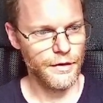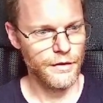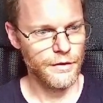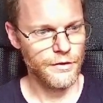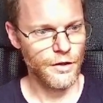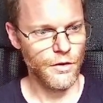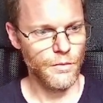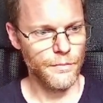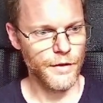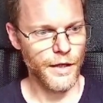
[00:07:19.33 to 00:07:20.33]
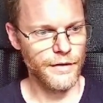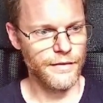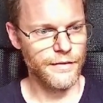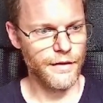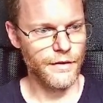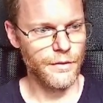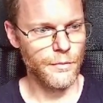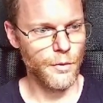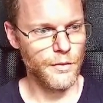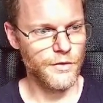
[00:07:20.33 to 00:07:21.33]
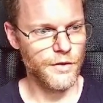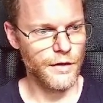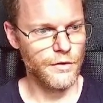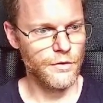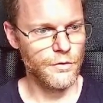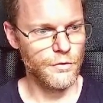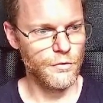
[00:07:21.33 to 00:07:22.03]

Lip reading: So that is at the moment set to